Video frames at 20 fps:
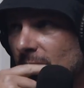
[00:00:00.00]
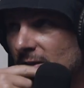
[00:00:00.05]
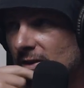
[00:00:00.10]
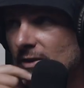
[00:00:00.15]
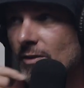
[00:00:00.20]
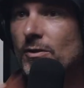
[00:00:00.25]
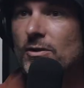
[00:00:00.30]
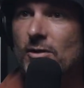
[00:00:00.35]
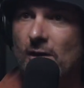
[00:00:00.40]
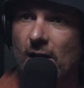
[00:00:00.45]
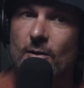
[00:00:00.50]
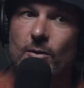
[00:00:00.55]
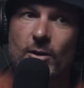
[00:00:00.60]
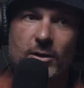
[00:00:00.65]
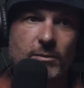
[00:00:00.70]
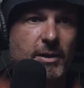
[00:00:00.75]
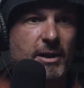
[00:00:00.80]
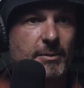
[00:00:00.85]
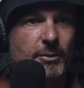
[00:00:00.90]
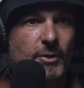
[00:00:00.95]
original
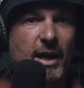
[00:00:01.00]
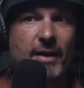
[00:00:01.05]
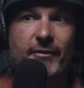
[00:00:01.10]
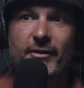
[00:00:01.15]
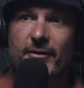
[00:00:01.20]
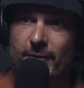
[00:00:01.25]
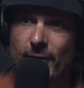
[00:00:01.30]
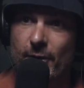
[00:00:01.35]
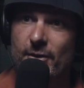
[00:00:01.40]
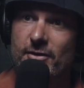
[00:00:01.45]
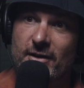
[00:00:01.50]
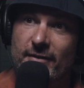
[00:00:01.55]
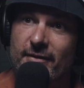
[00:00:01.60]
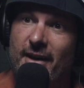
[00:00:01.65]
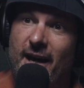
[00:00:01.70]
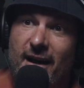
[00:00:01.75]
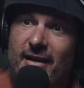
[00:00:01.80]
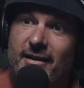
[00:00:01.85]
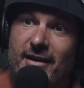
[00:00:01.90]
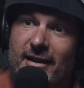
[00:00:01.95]
Taiwan people have a version of a
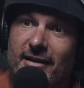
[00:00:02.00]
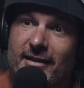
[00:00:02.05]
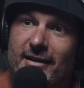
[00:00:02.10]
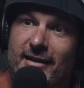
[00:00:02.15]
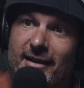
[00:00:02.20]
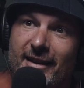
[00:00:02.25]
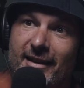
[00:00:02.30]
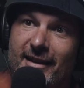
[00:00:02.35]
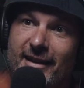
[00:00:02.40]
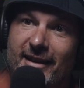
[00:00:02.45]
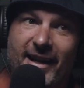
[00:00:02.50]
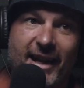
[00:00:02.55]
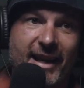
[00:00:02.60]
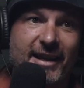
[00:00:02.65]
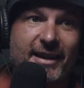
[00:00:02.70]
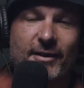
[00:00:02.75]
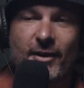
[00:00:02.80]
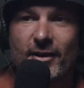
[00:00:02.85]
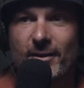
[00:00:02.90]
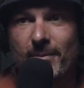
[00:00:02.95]
haka. Yeah,
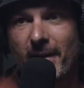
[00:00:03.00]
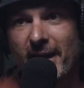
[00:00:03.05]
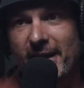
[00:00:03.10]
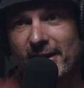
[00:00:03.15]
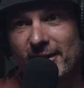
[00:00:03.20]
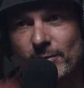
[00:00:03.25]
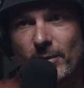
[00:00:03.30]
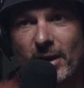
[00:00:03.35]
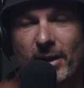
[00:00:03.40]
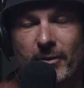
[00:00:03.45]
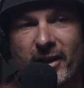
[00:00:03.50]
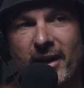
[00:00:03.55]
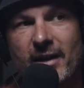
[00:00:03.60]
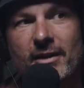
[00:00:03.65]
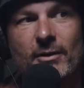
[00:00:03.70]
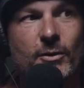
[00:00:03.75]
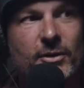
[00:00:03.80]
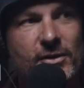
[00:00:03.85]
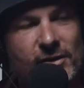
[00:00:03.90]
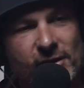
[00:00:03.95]
and it kind of made its way
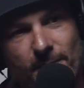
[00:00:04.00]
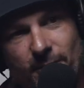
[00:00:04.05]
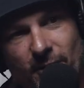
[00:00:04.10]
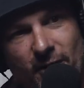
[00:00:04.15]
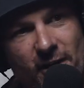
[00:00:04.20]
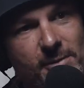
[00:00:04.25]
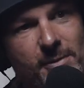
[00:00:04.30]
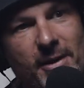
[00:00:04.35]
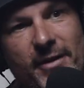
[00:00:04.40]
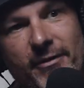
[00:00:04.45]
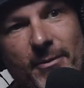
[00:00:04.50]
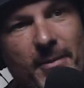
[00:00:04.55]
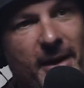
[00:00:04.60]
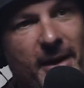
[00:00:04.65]
around. It wouldn't surprise me if it